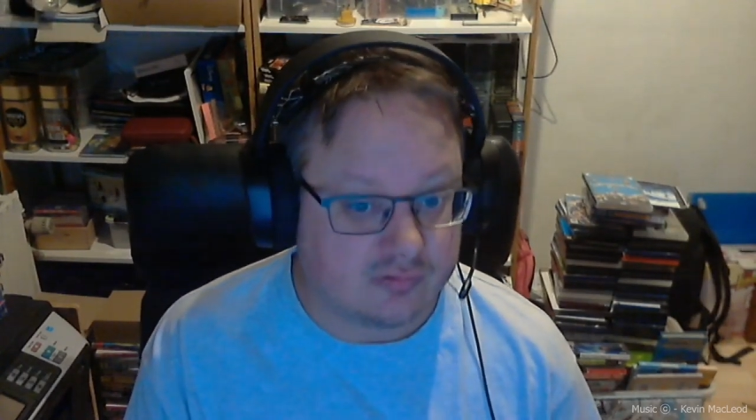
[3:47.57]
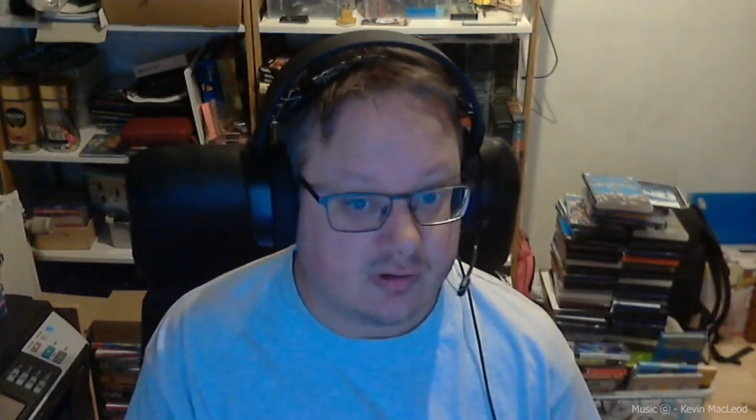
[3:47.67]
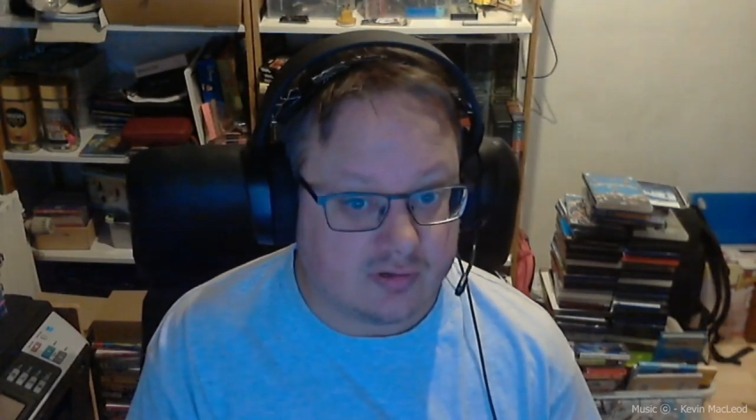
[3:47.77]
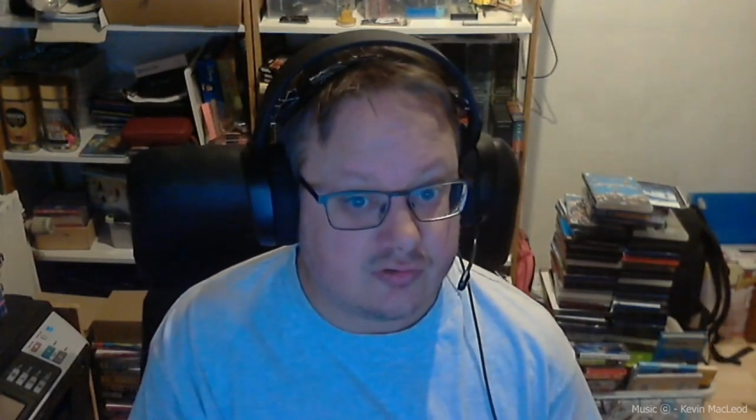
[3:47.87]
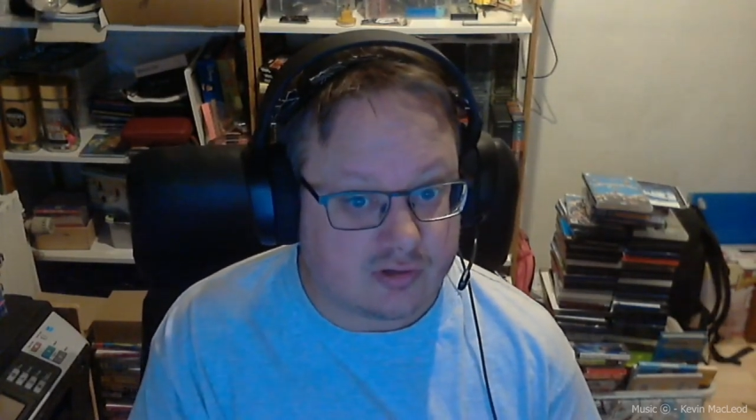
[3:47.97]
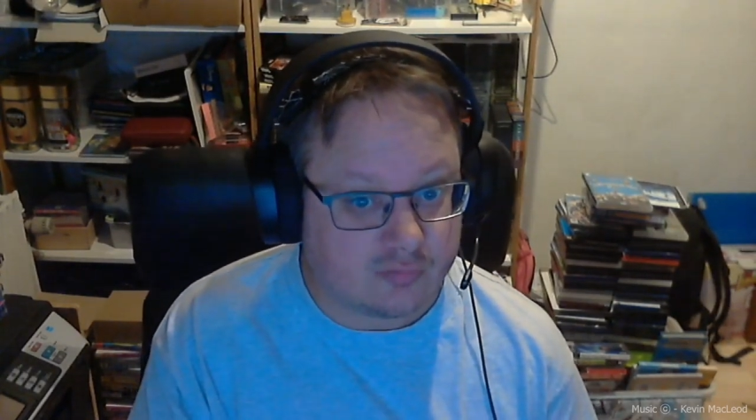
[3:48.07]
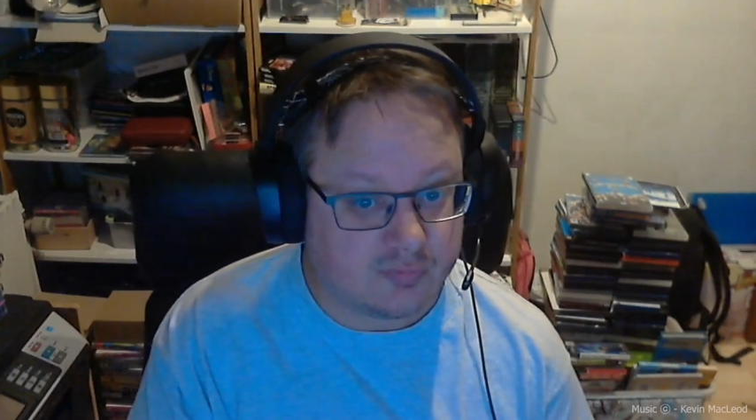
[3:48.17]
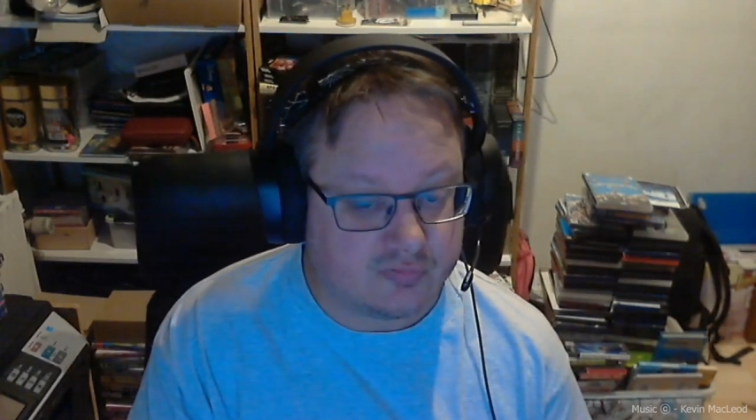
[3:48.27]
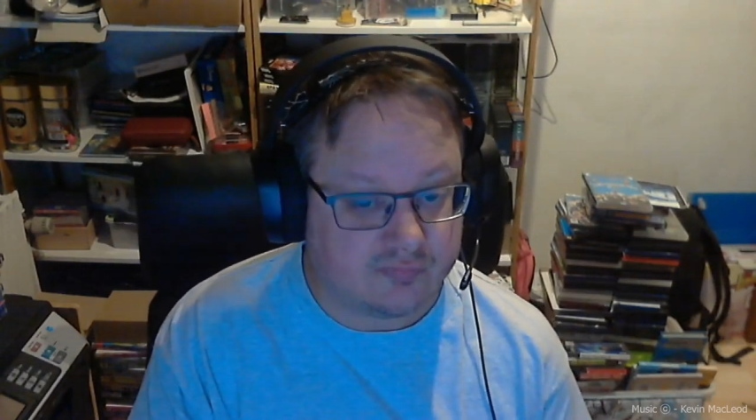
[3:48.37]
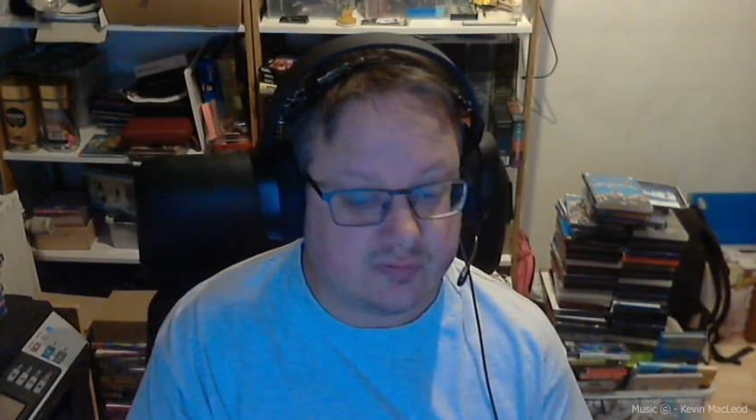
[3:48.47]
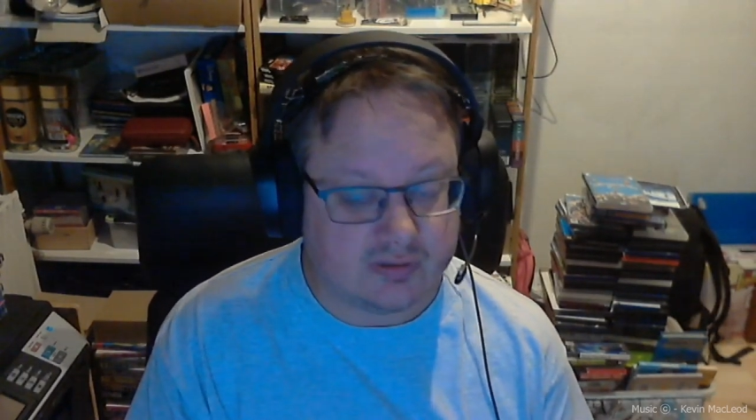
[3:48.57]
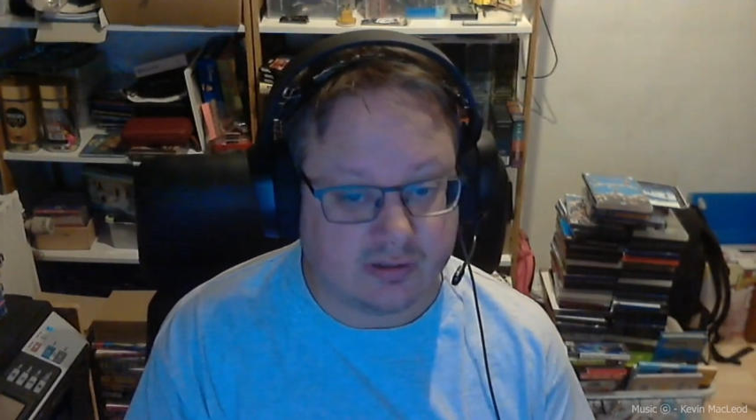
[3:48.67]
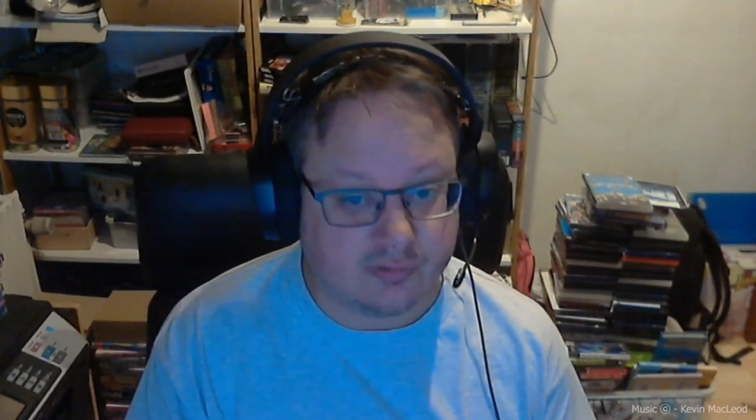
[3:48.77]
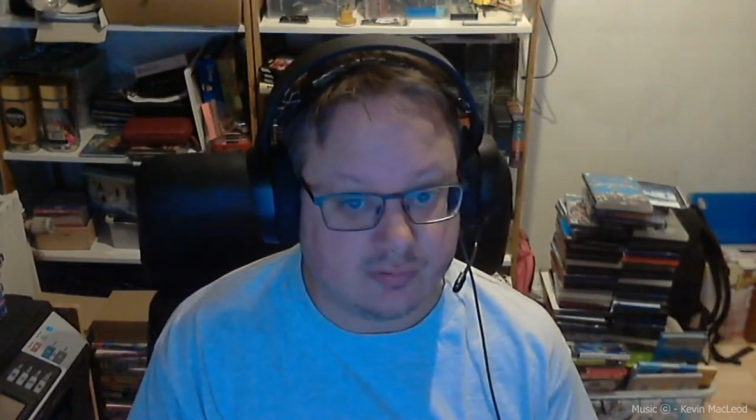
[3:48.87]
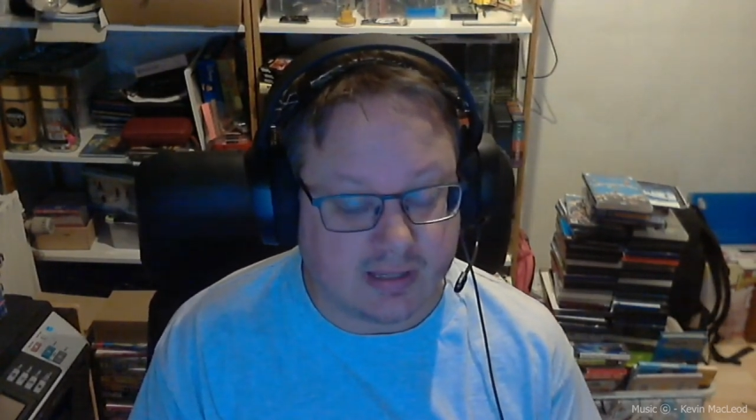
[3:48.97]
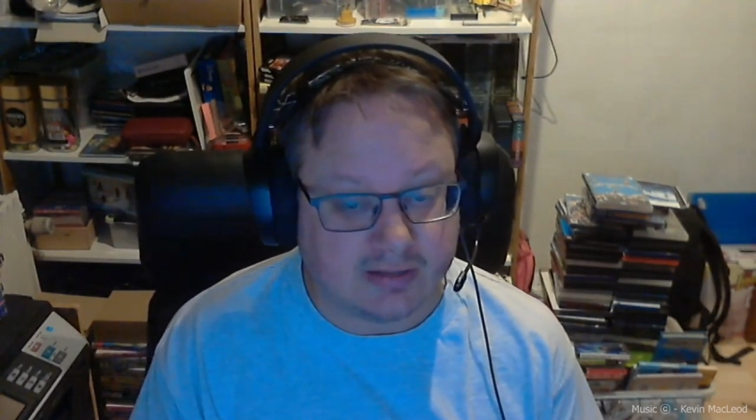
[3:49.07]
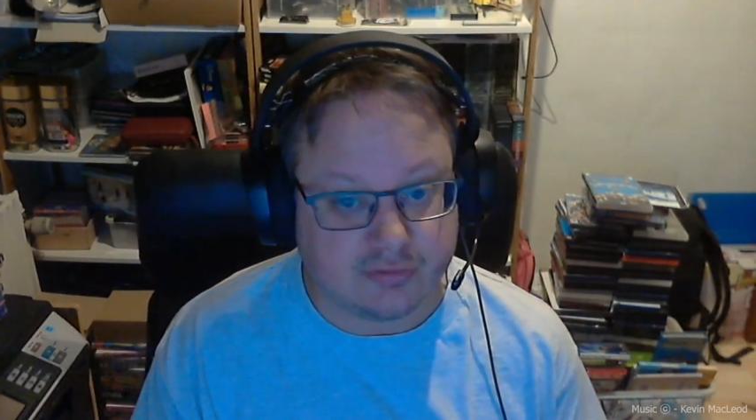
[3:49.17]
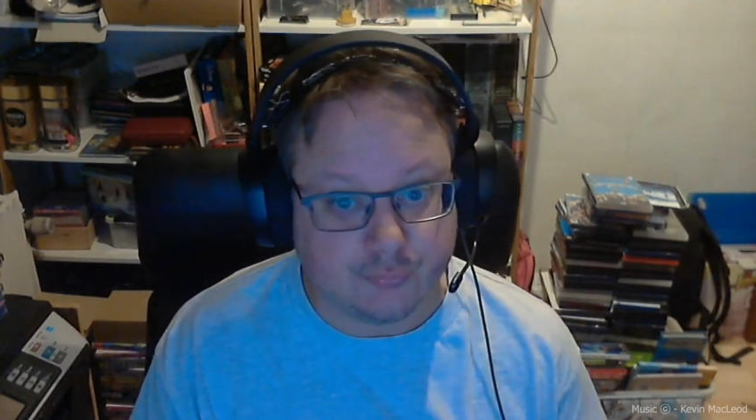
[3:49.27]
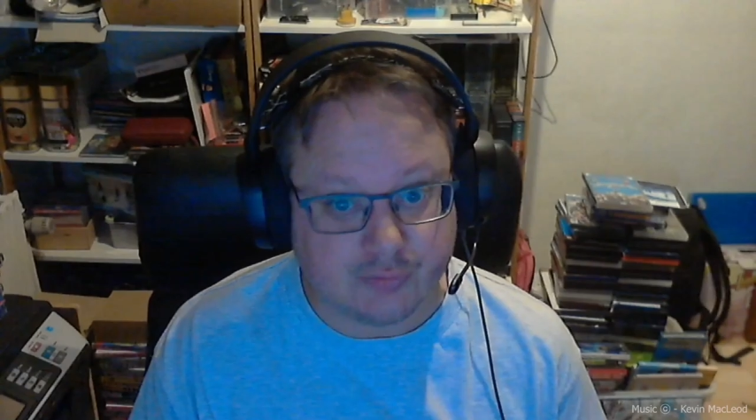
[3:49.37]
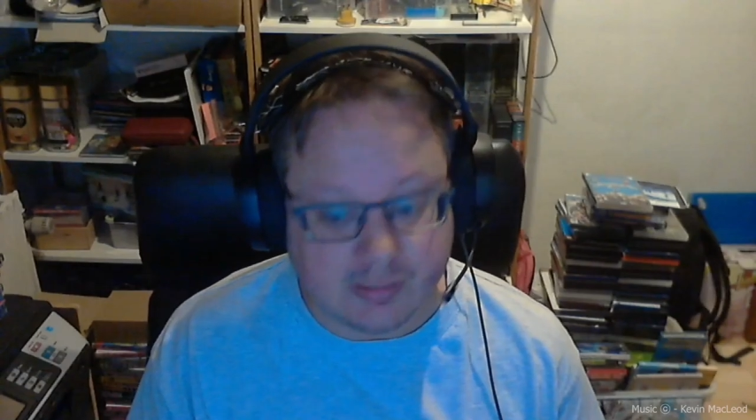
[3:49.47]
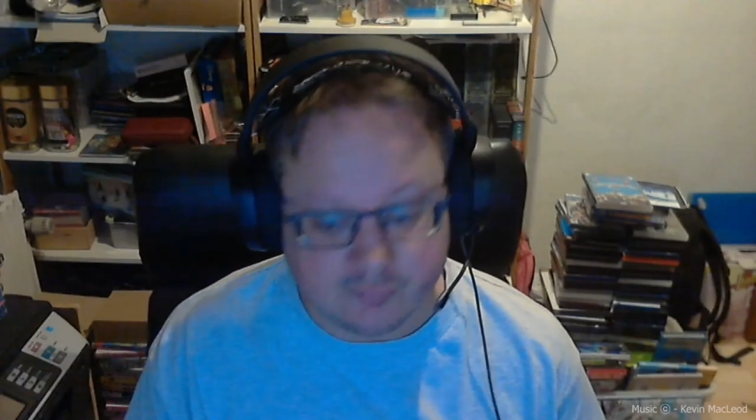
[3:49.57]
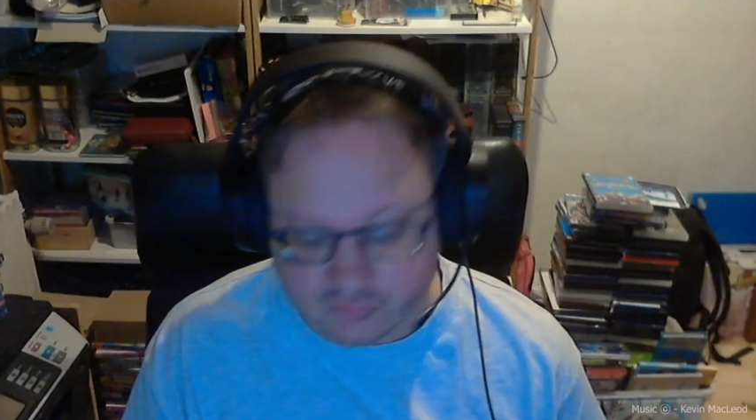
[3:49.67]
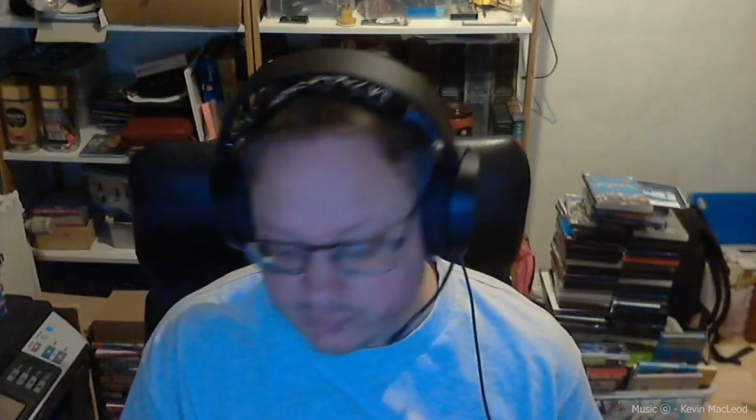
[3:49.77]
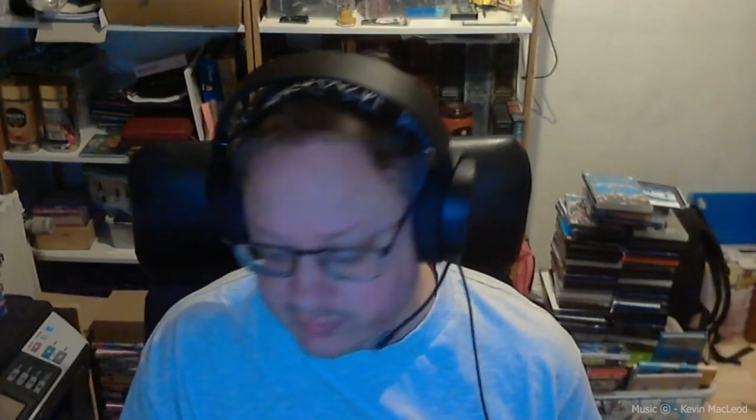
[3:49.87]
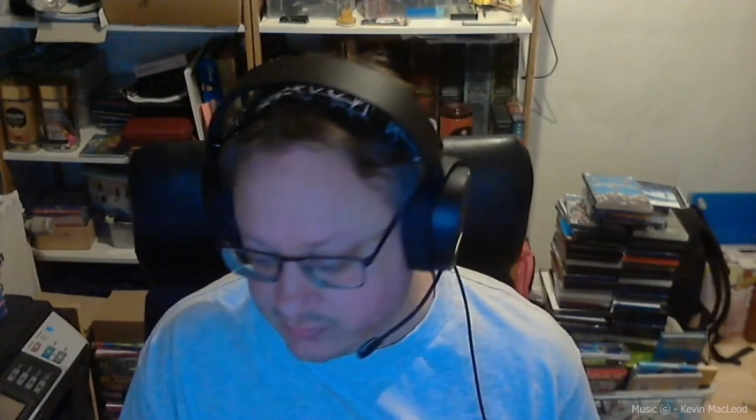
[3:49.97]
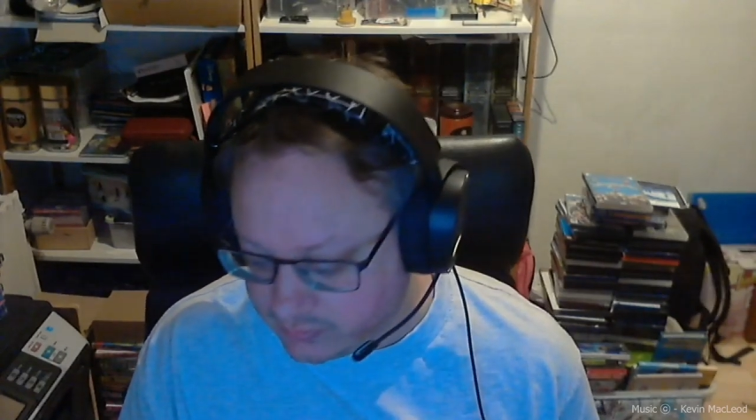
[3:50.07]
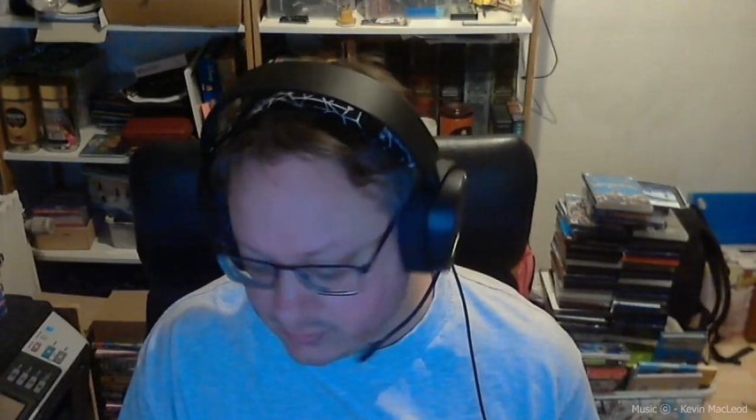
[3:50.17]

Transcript: It's not specifically I don't like the new games as well.